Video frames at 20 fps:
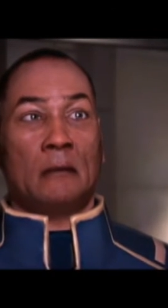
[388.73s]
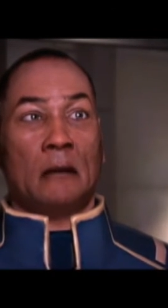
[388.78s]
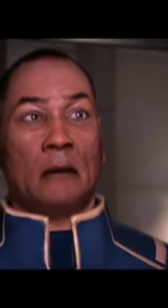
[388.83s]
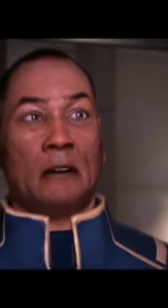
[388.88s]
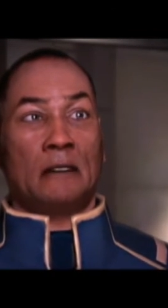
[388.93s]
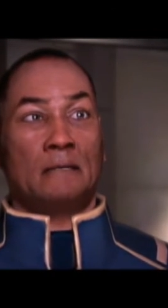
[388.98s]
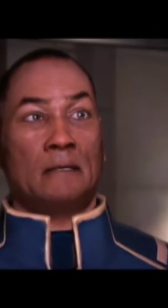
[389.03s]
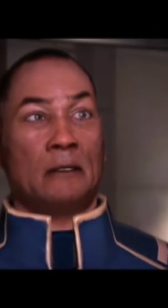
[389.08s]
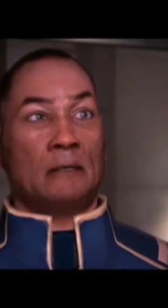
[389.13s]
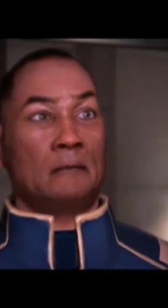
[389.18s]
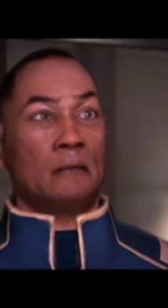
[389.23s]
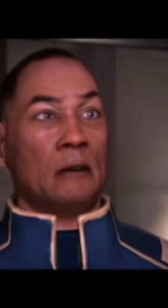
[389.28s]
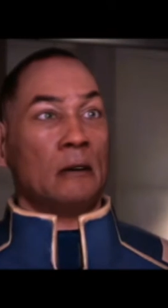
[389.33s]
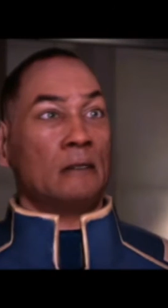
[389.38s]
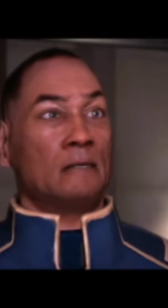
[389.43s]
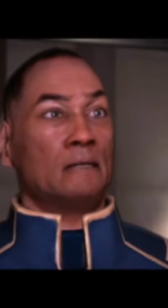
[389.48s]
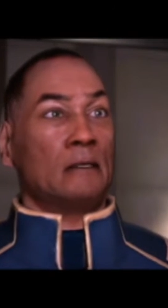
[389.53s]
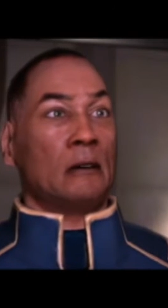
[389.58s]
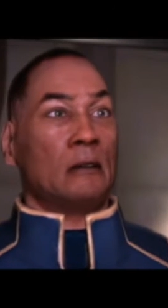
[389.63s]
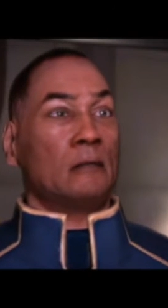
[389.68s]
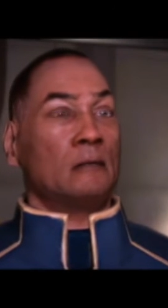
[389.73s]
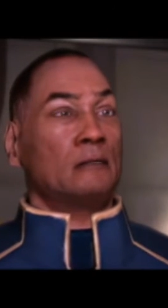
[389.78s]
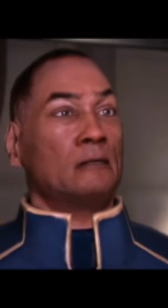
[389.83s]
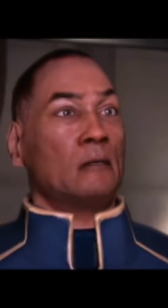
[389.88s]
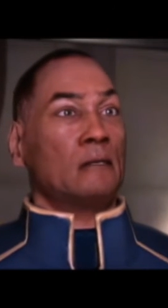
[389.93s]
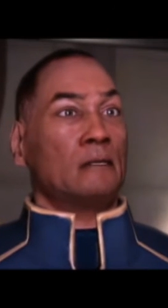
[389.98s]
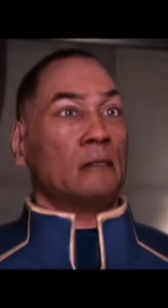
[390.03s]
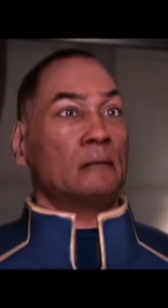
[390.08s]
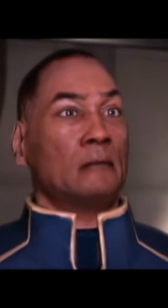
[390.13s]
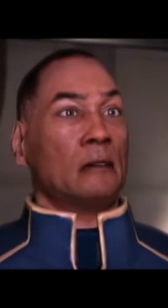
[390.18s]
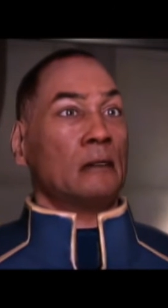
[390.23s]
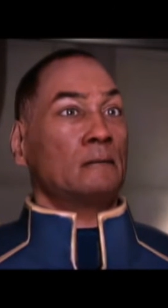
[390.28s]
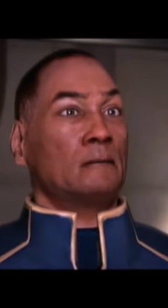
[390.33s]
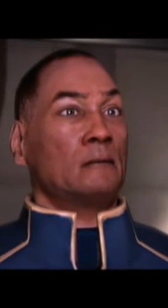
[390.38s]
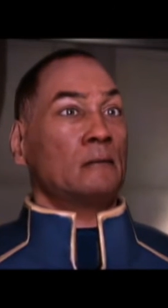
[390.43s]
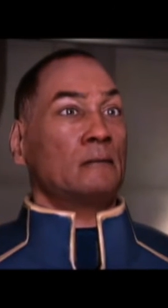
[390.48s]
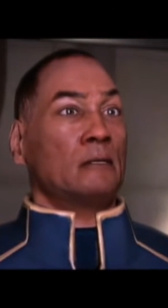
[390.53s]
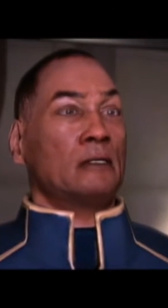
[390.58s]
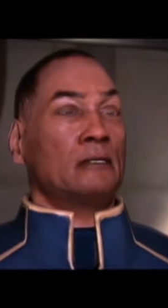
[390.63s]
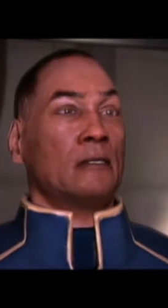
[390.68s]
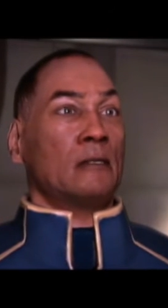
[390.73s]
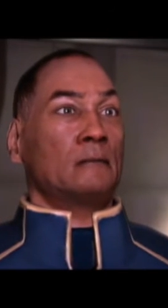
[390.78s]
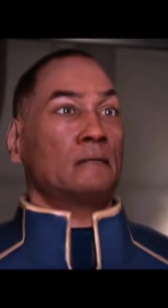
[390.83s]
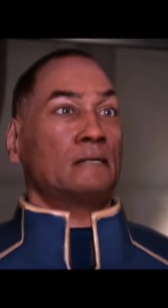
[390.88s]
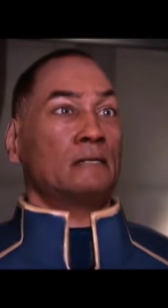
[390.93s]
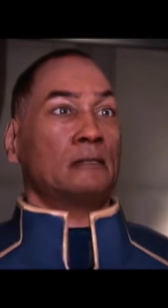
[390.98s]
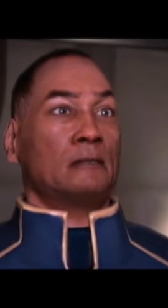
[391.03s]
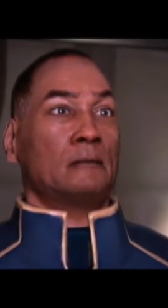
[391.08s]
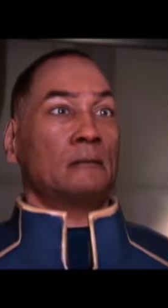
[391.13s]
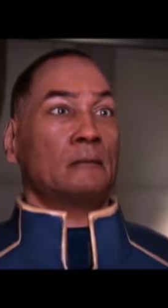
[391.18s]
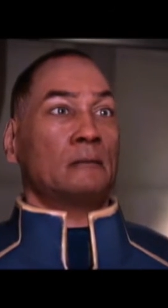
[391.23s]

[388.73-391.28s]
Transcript: I've heard Balavan's one of the top representatives.